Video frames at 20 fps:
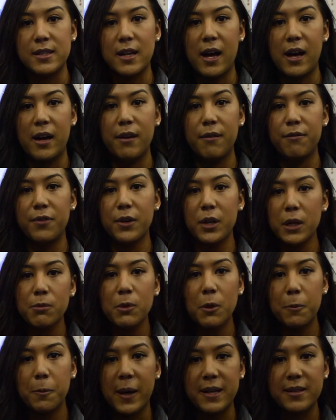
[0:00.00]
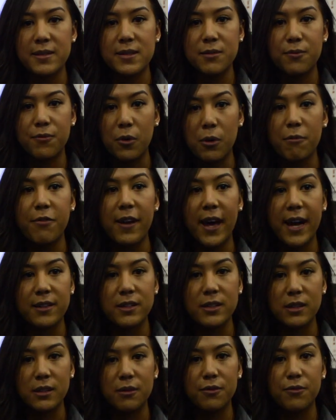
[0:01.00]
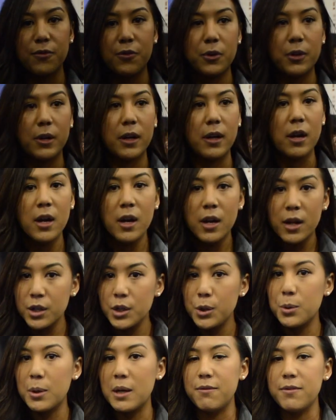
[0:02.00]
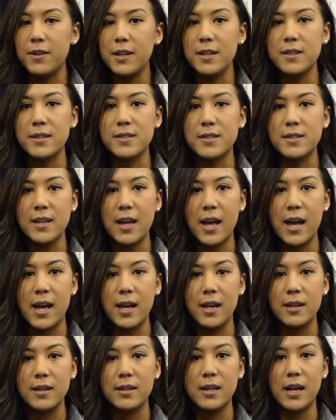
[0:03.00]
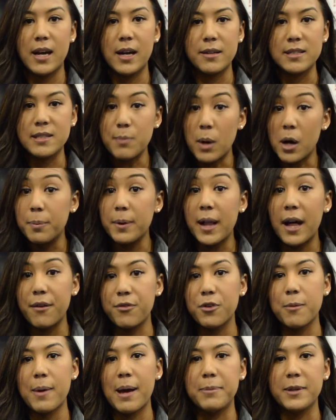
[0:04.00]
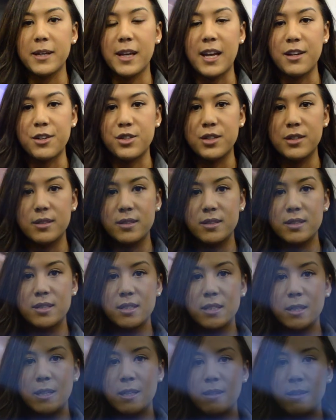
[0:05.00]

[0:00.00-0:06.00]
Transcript: uh, very robust form factor for UAVs and uh, small platform applications.